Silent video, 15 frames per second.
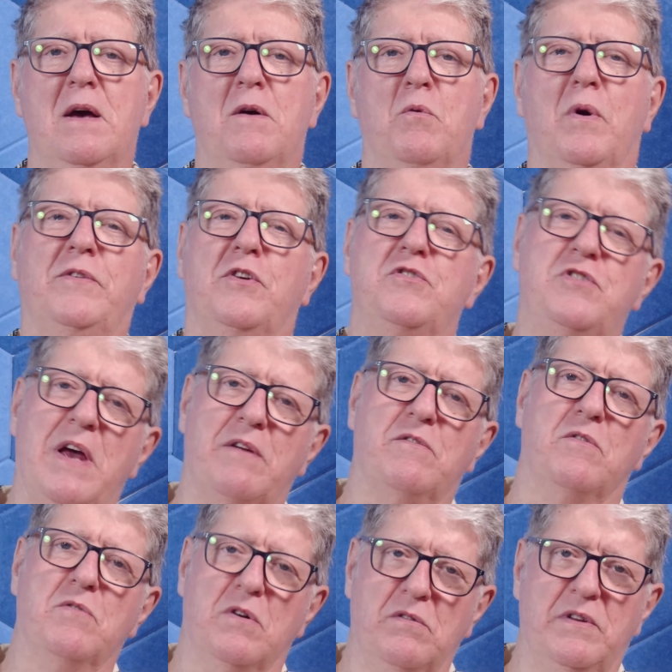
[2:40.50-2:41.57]
Well, as a
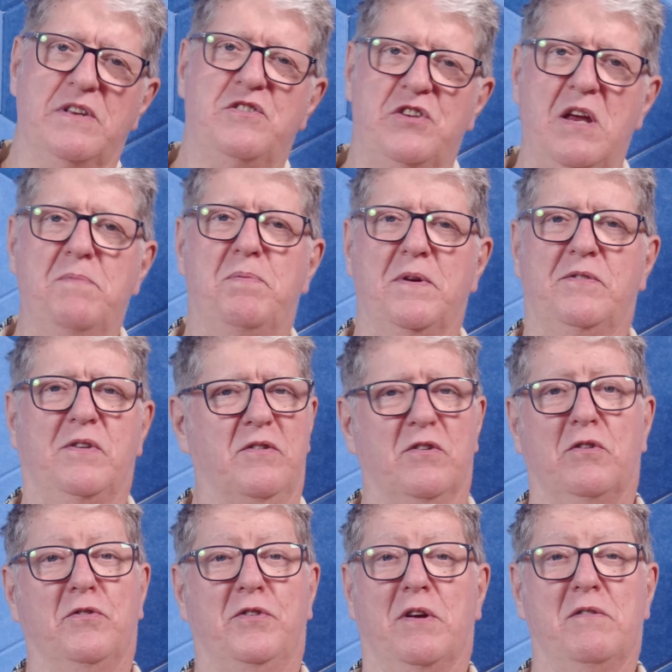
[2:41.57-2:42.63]
general rule, the cheapest is
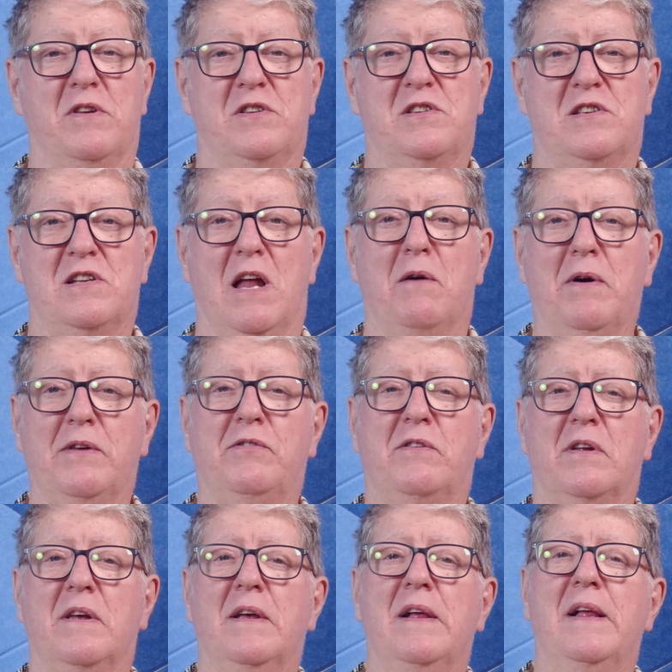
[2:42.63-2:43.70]
also the slowest
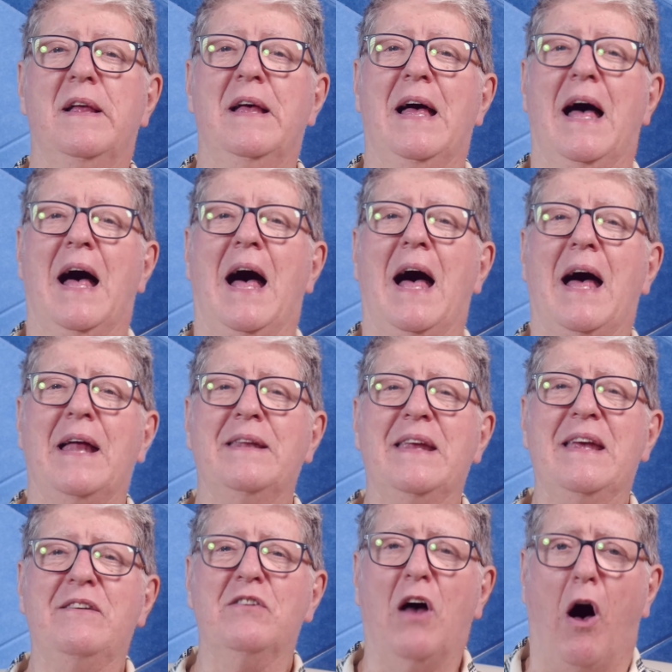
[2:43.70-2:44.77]
and
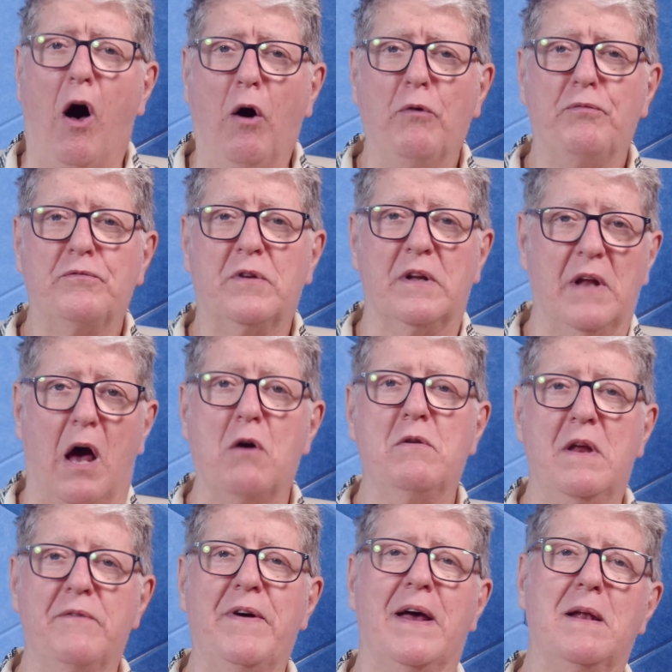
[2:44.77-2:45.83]
is often
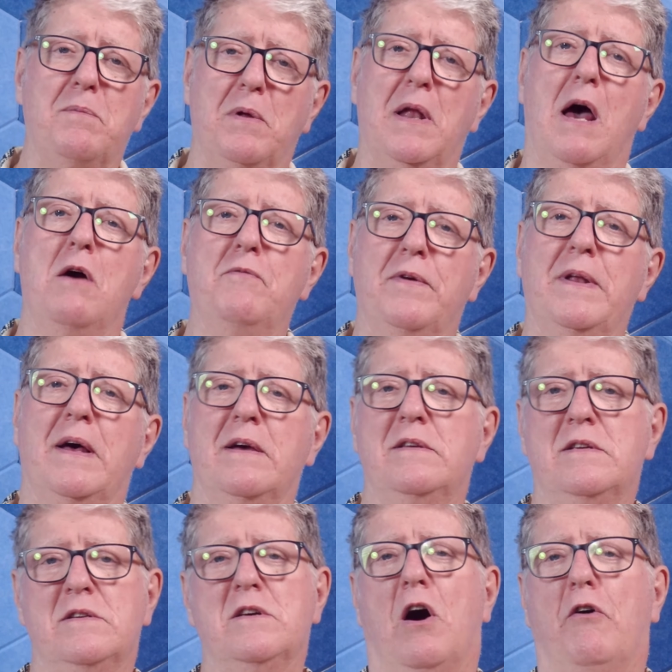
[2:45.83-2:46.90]
only available overnight
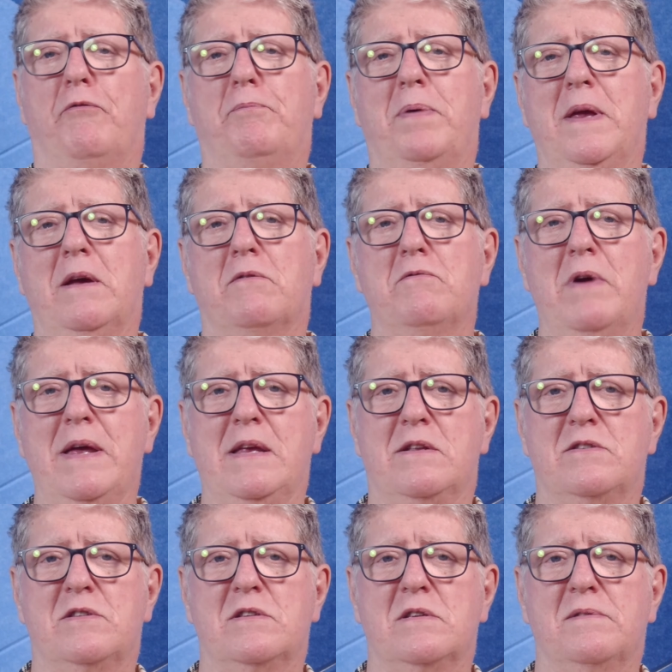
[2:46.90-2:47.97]
at off-peak
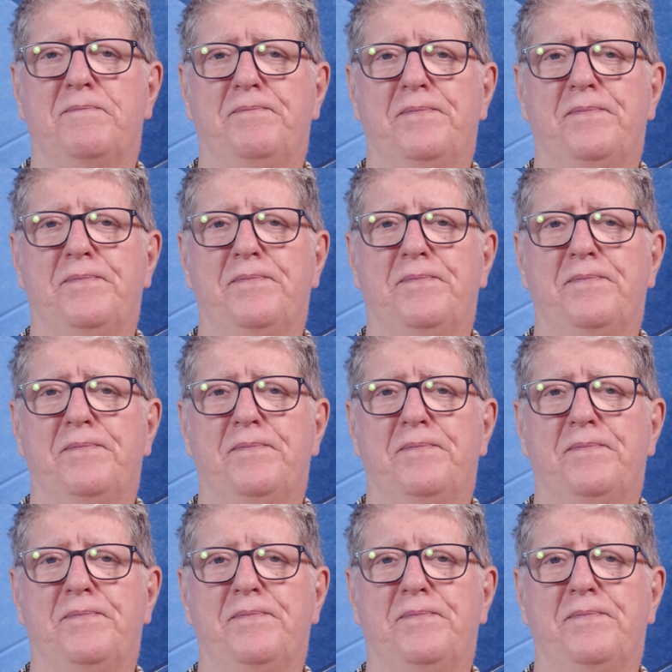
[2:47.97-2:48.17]
rates.